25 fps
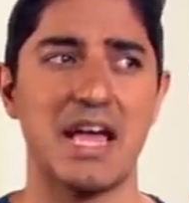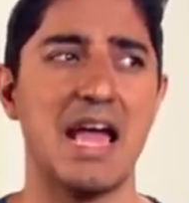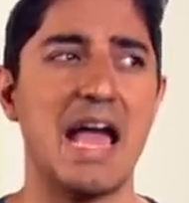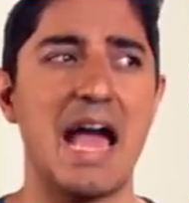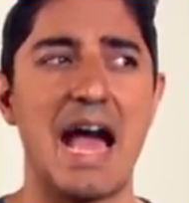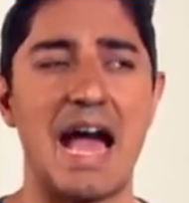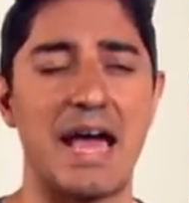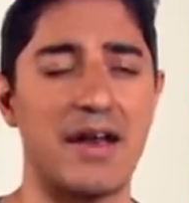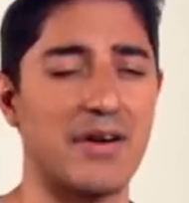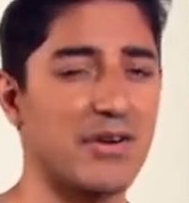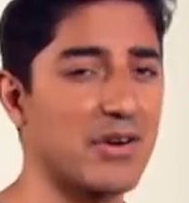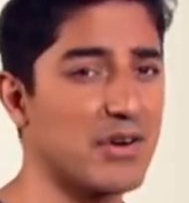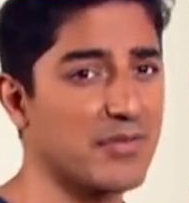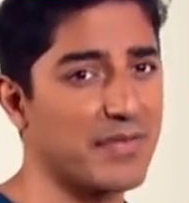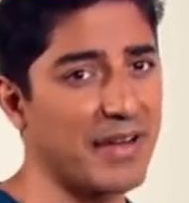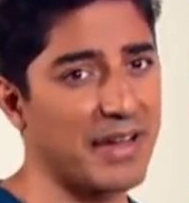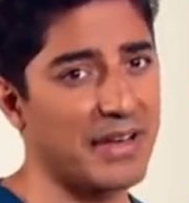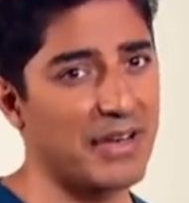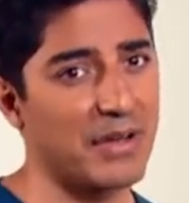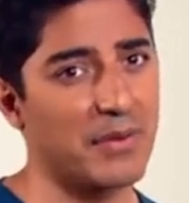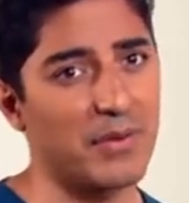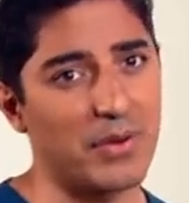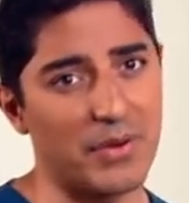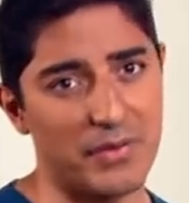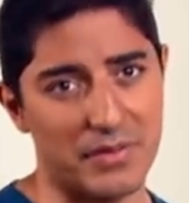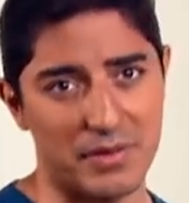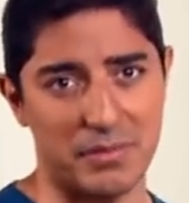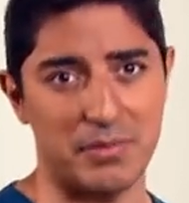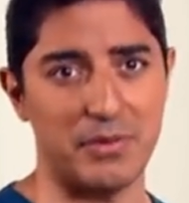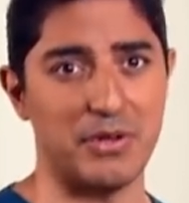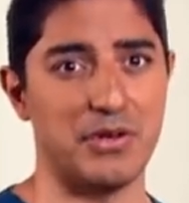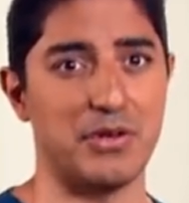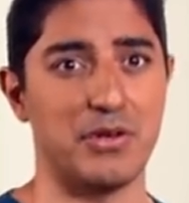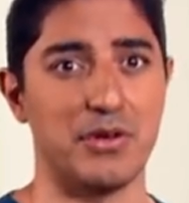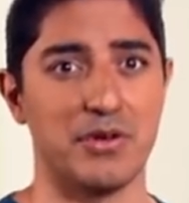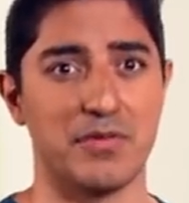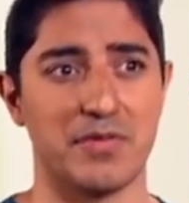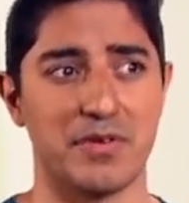I don't know if I know all the
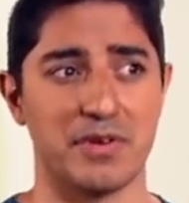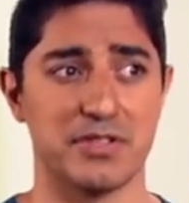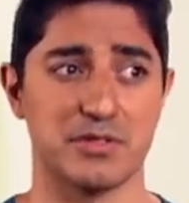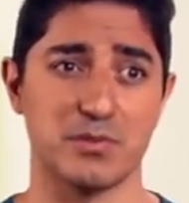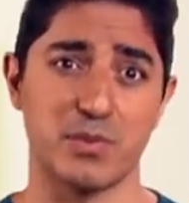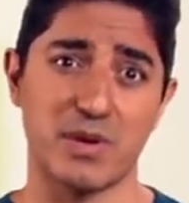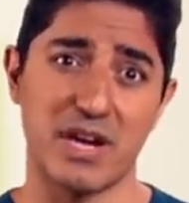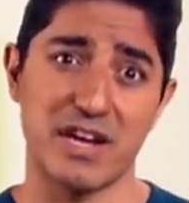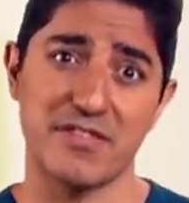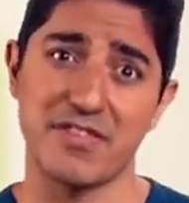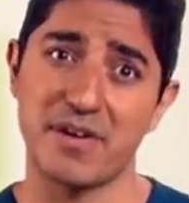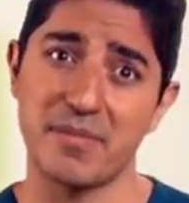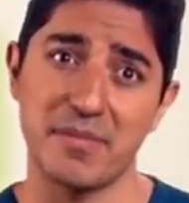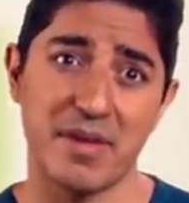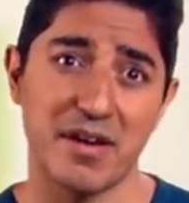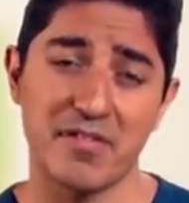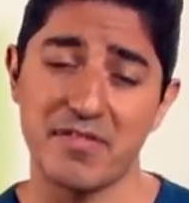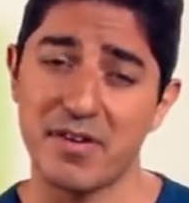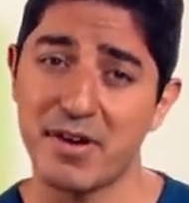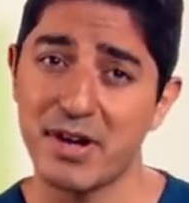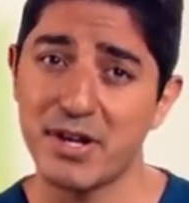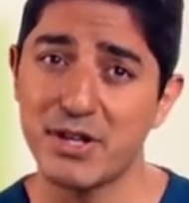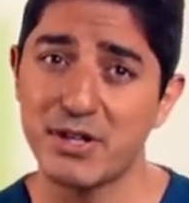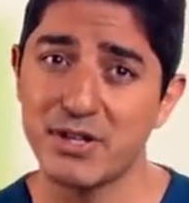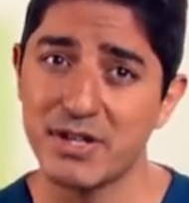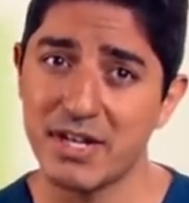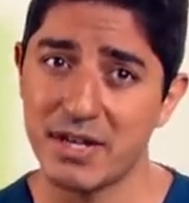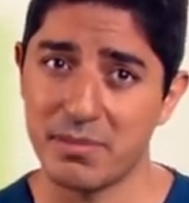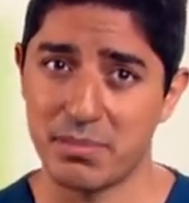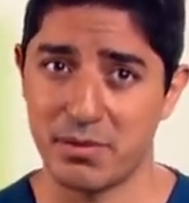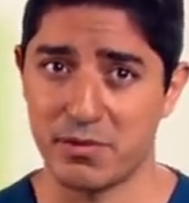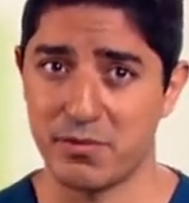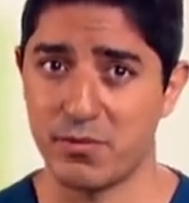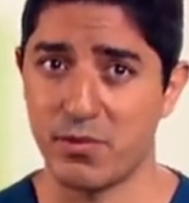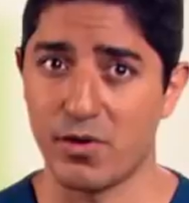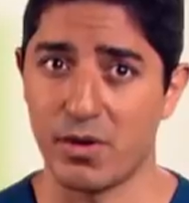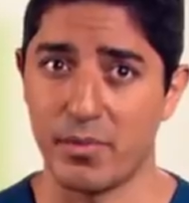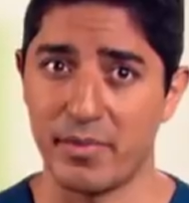maneuvers. What if I'm not very good at
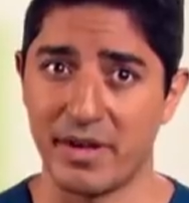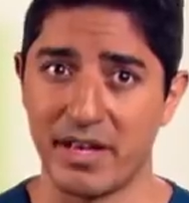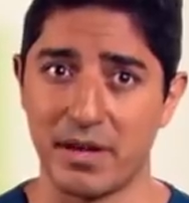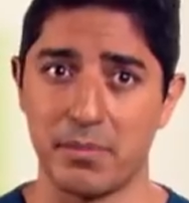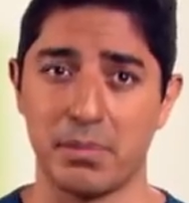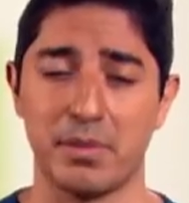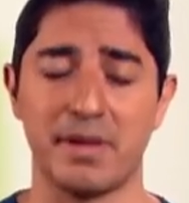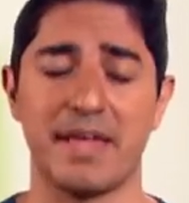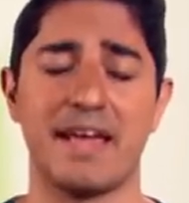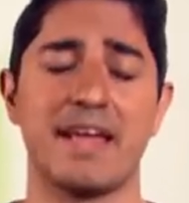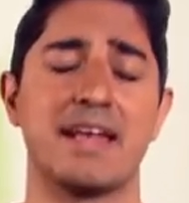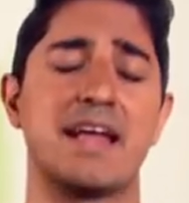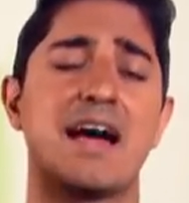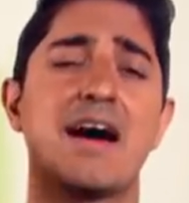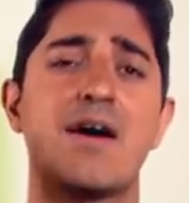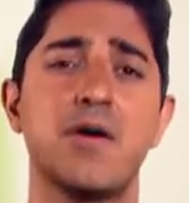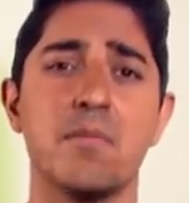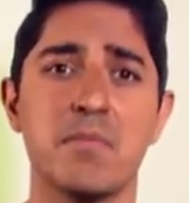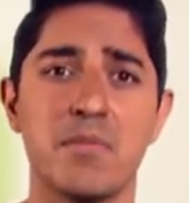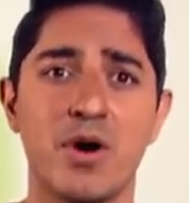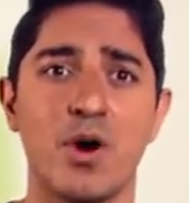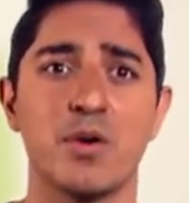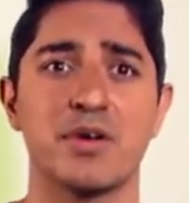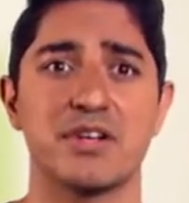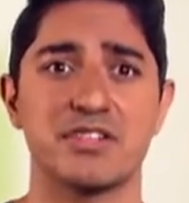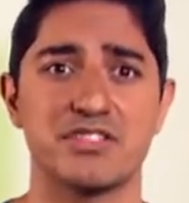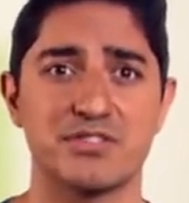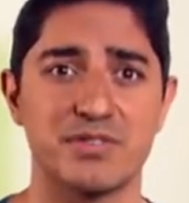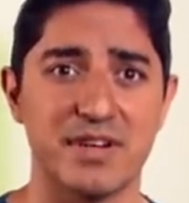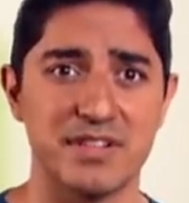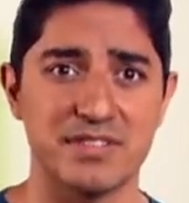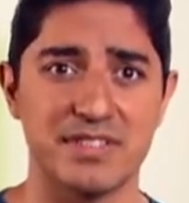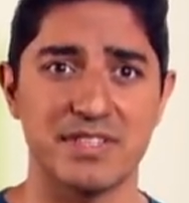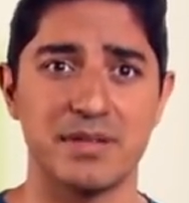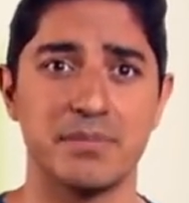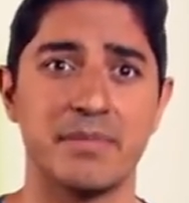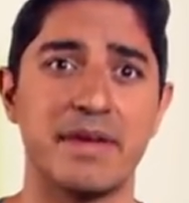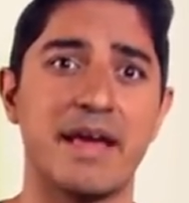performing a plan? Oh, Mo, you're
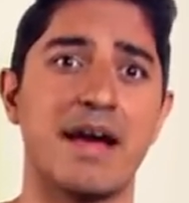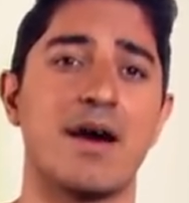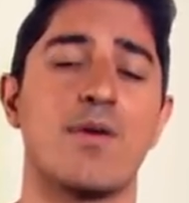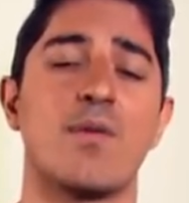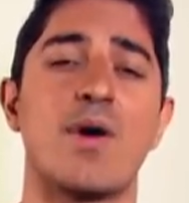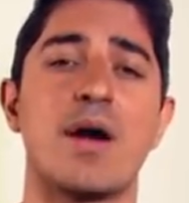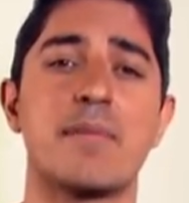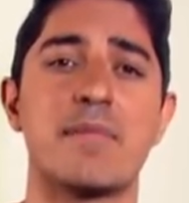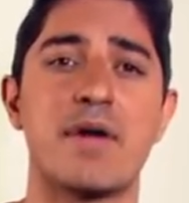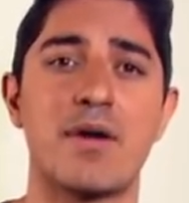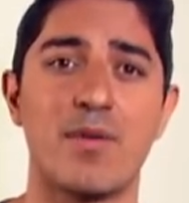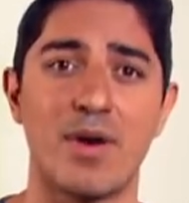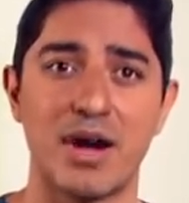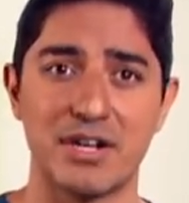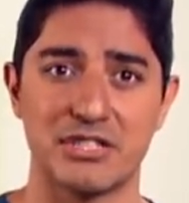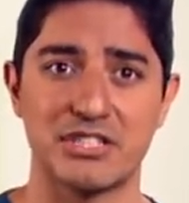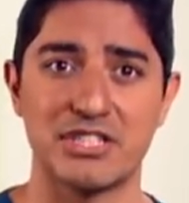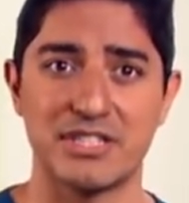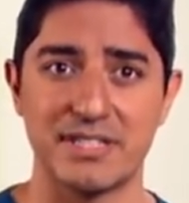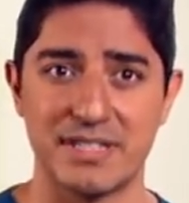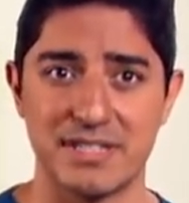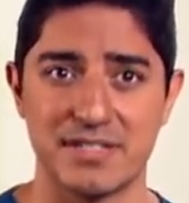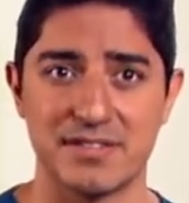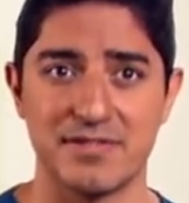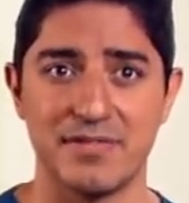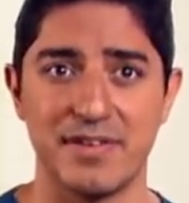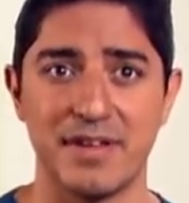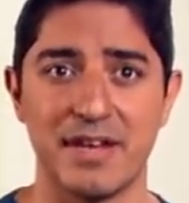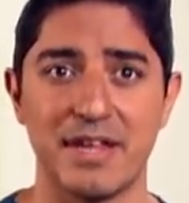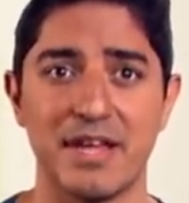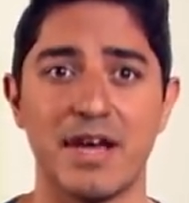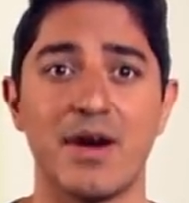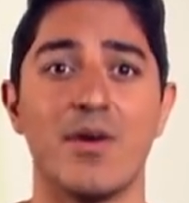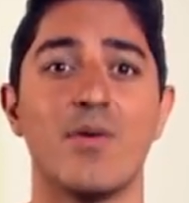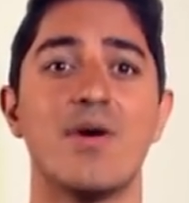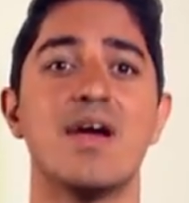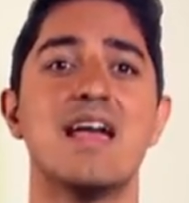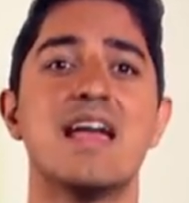stressing me out. Why am I watching this
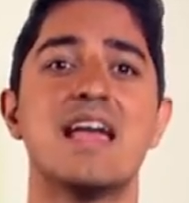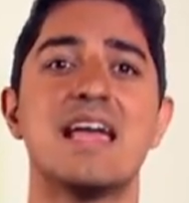video?